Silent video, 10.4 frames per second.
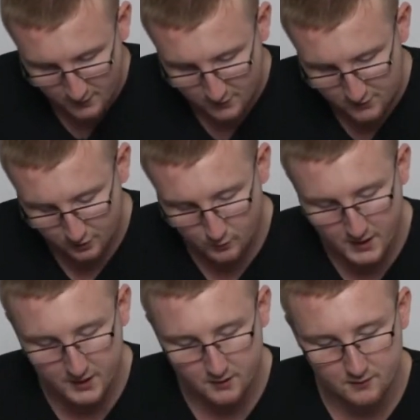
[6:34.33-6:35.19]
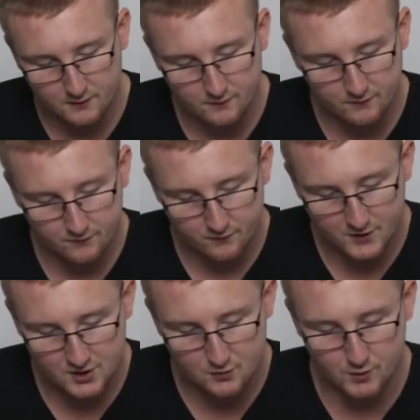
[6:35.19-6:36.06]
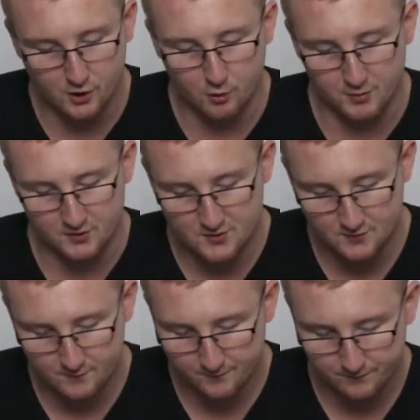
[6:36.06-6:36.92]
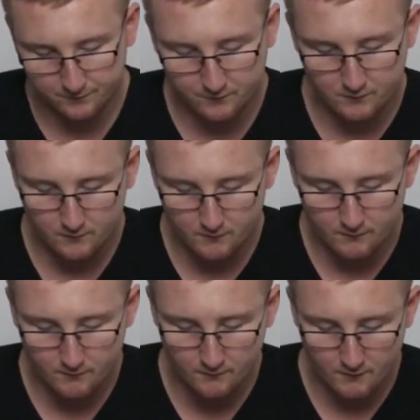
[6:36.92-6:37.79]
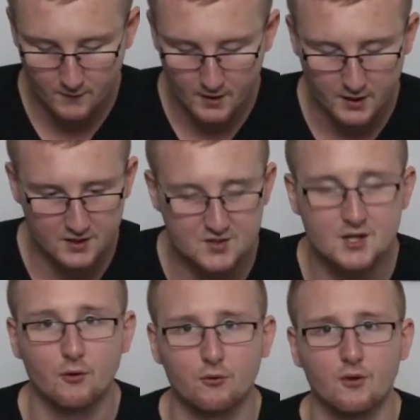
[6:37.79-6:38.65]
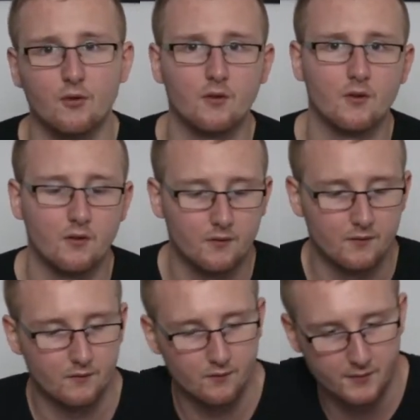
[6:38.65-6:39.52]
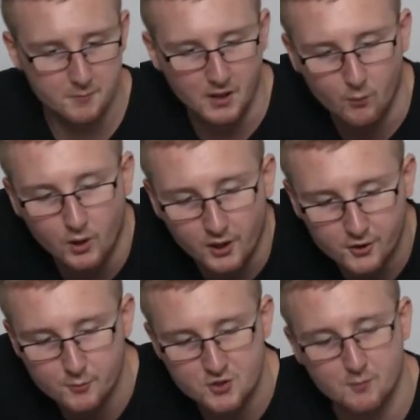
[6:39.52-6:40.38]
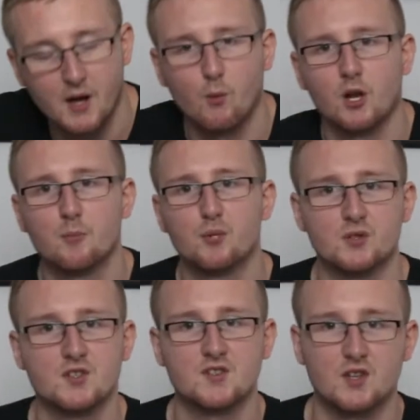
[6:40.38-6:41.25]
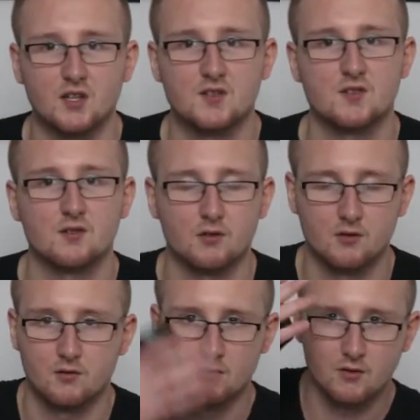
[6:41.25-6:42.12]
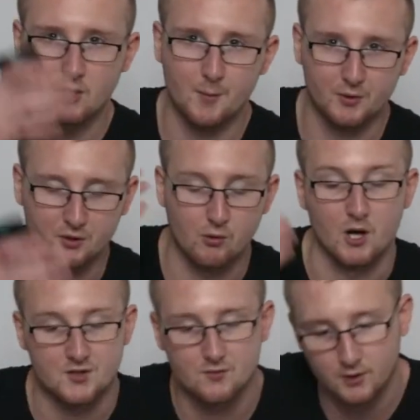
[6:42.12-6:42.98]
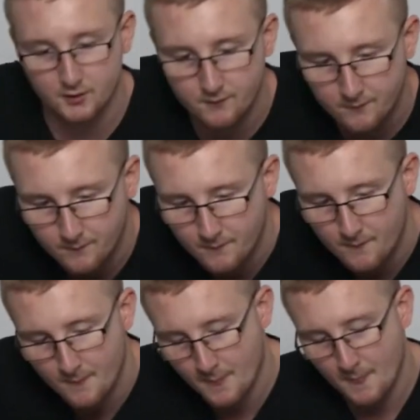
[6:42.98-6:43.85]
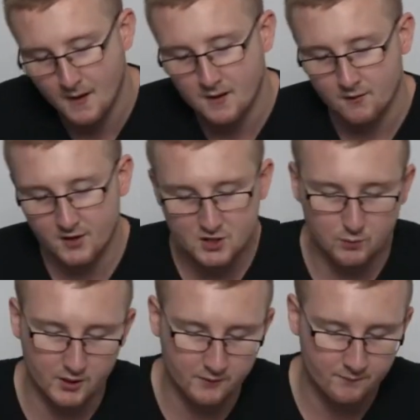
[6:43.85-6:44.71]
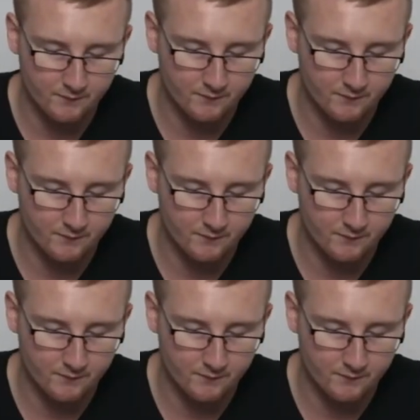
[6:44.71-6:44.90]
So the way this one opens is different than my wallet opens. So my wallet puts 6 up across, right? This one